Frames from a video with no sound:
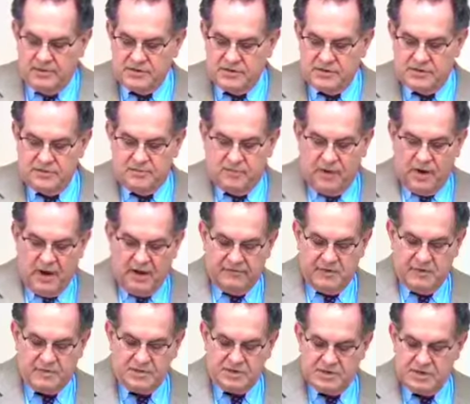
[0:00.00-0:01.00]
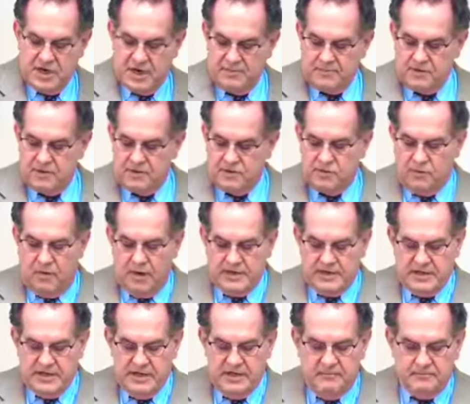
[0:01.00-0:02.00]
Bibles to Proverbs chapter
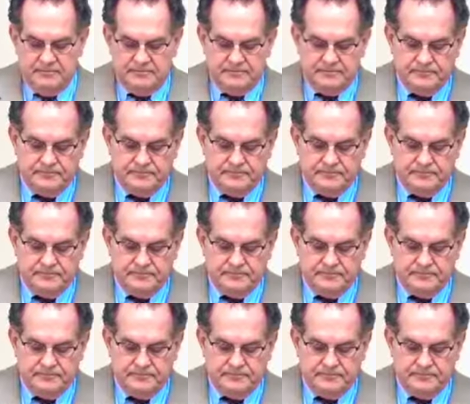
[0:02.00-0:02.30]
20.